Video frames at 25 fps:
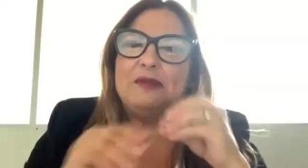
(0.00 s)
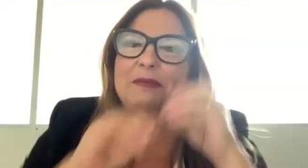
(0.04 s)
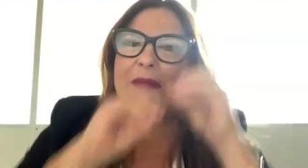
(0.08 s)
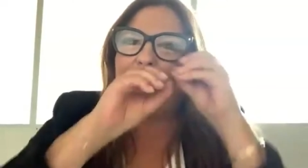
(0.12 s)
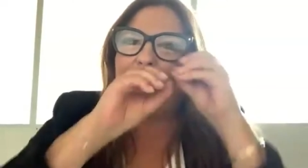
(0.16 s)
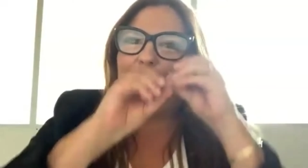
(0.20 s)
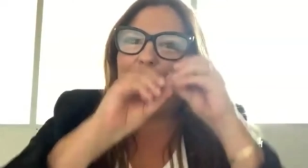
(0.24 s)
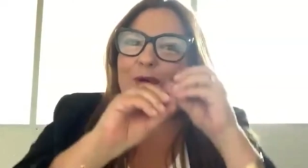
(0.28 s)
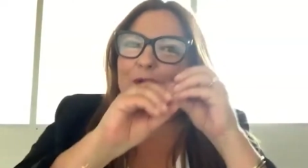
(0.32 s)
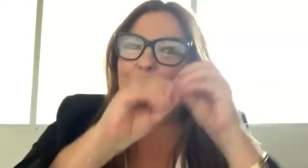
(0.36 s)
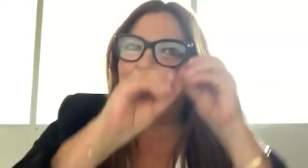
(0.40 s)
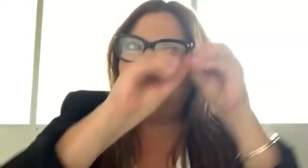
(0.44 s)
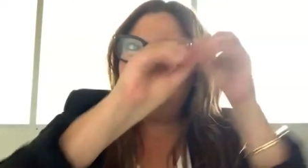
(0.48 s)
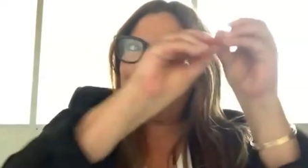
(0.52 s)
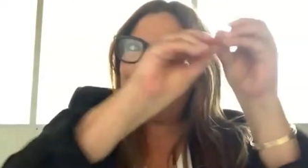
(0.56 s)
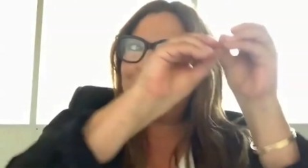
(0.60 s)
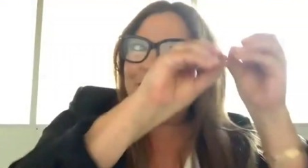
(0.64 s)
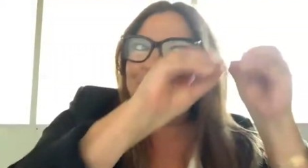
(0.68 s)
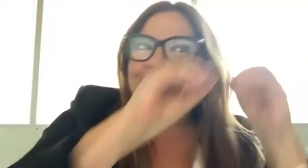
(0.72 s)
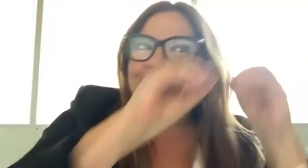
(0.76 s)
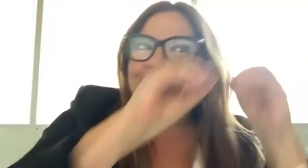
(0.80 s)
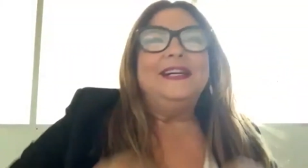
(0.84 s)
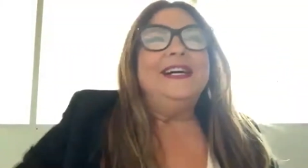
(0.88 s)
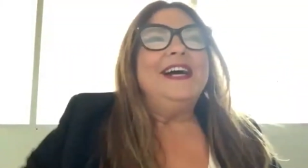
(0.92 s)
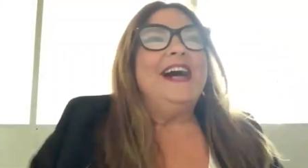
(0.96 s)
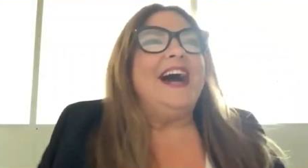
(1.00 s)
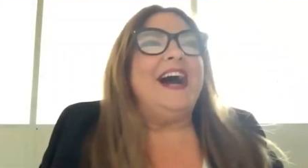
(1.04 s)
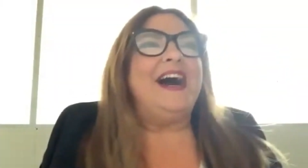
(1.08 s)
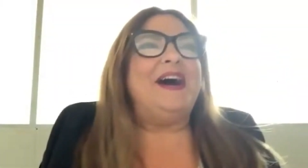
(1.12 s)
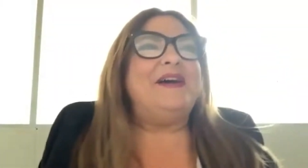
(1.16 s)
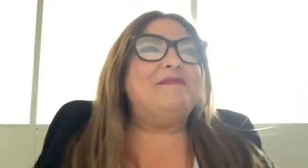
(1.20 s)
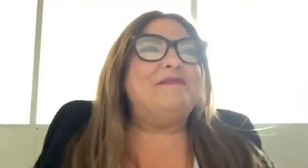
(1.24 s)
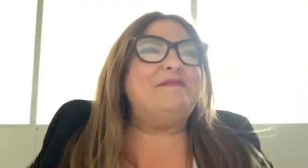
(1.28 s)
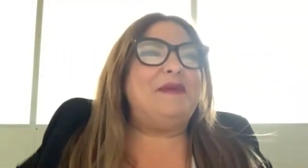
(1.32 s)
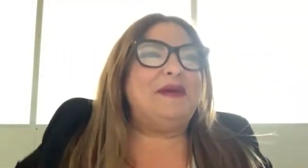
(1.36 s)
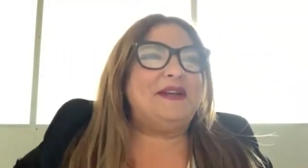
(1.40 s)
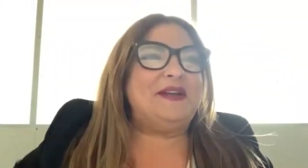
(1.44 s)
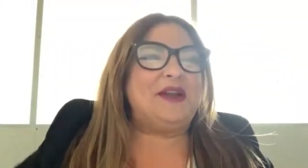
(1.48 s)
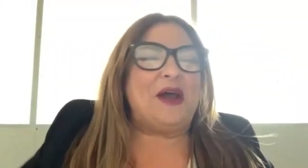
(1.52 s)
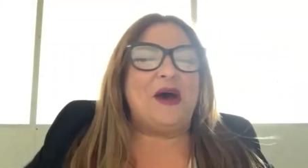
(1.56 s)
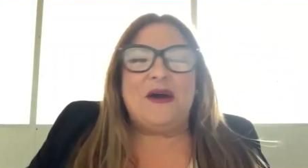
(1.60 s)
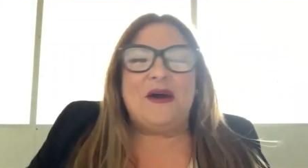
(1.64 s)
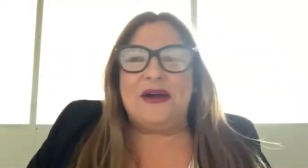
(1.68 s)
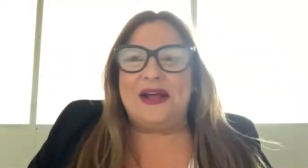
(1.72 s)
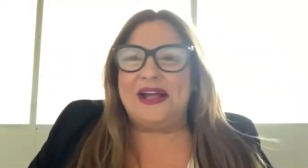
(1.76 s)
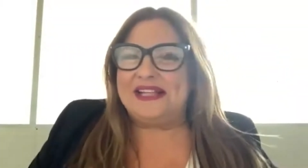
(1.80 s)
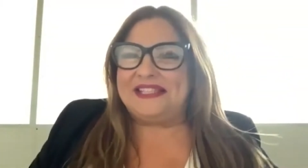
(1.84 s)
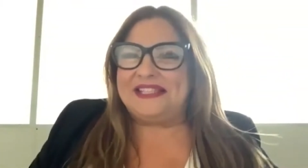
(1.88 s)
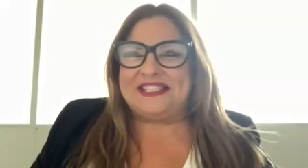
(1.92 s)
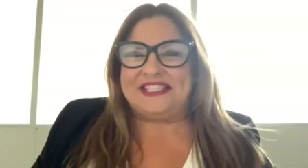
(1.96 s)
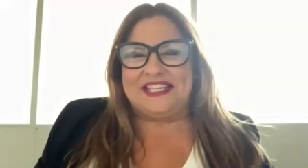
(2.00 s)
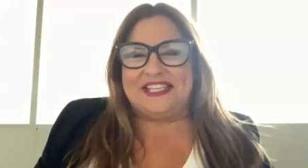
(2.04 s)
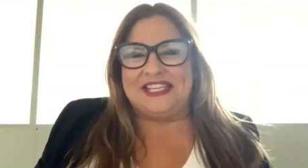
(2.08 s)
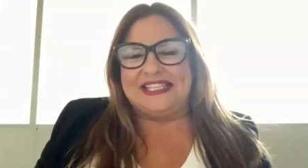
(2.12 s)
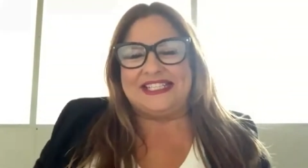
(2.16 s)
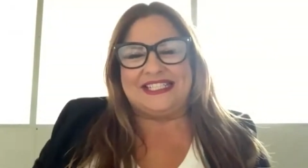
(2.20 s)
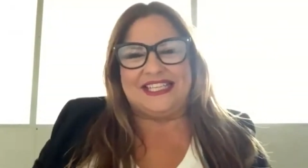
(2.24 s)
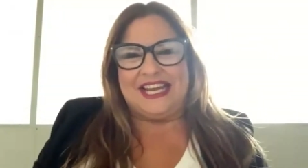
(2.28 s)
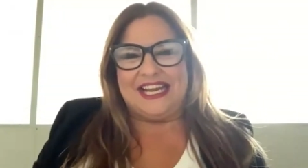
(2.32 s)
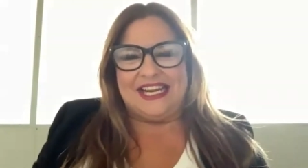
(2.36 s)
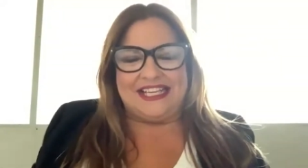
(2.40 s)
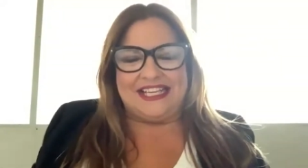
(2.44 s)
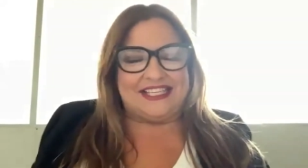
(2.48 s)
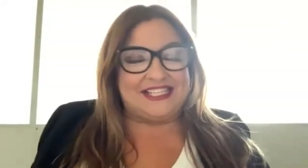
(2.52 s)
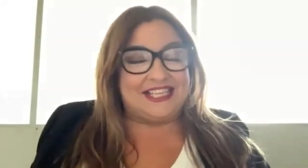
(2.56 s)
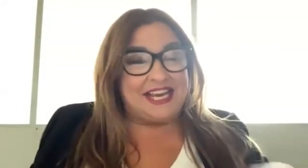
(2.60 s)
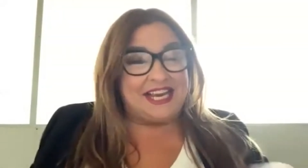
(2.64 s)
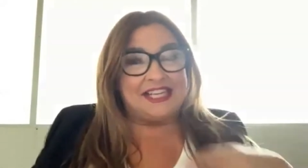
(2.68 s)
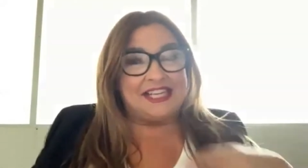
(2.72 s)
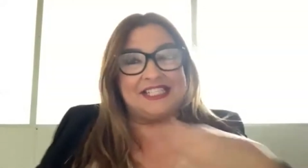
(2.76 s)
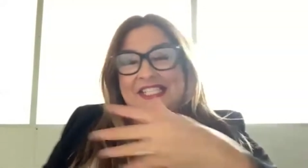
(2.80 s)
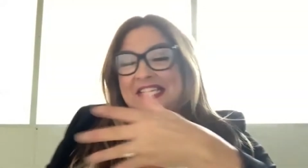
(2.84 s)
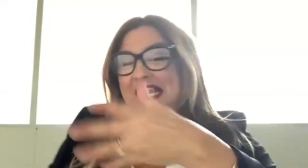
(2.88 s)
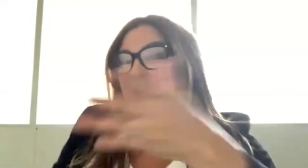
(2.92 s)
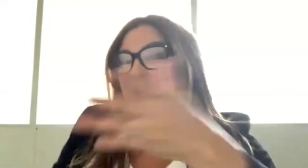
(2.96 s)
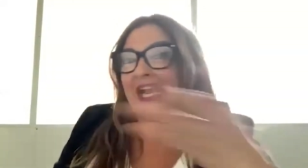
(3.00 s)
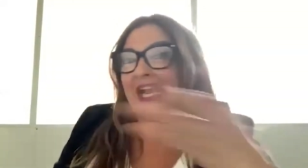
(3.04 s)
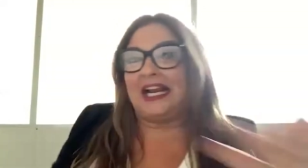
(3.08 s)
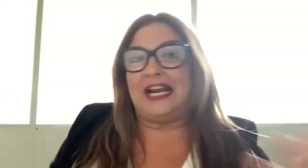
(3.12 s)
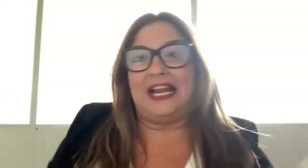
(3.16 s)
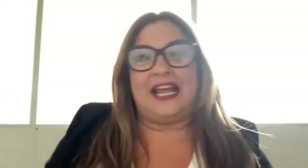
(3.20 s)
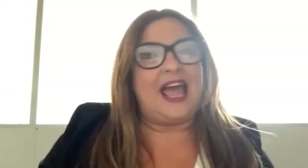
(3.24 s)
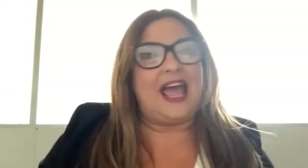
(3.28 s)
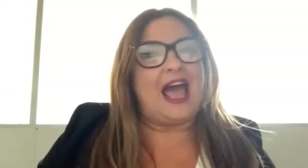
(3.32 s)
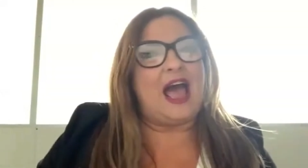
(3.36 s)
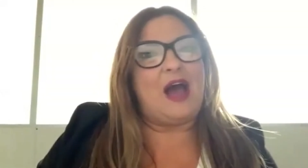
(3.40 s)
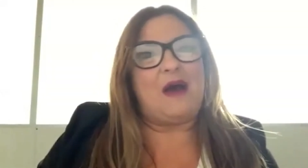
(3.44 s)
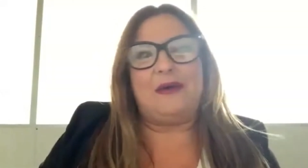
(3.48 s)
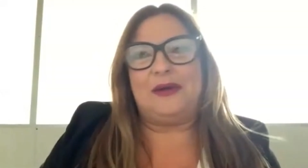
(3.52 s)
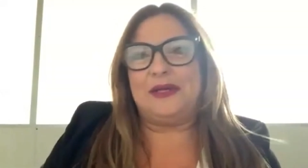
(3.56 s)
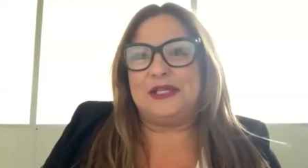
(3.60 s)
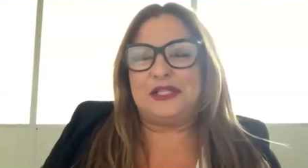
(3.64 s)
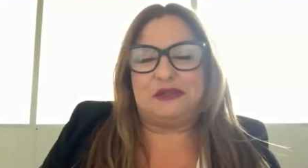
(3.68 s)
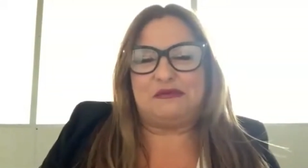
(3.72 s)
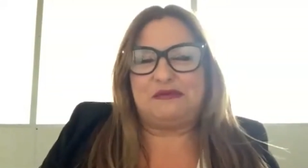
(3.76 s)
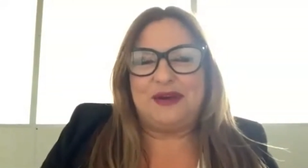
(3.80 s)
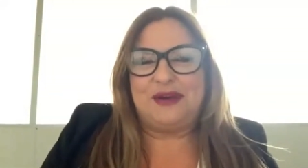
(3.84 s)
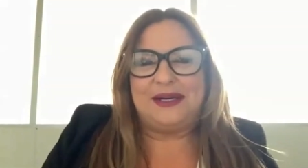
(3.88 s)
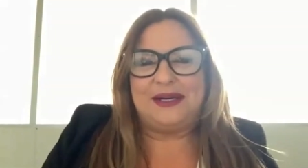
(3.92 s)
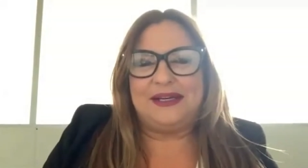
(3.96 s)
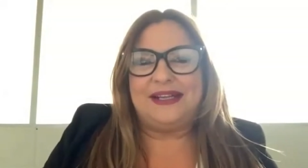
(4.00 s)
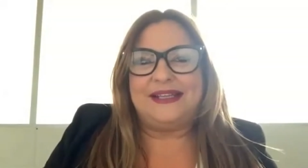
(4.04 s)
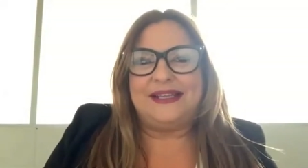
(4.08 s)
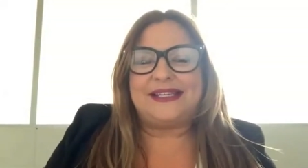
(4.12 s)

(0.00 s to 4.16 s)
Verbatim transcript: Elma Loglu. Um, but no, it's just, it's exactly how it's written.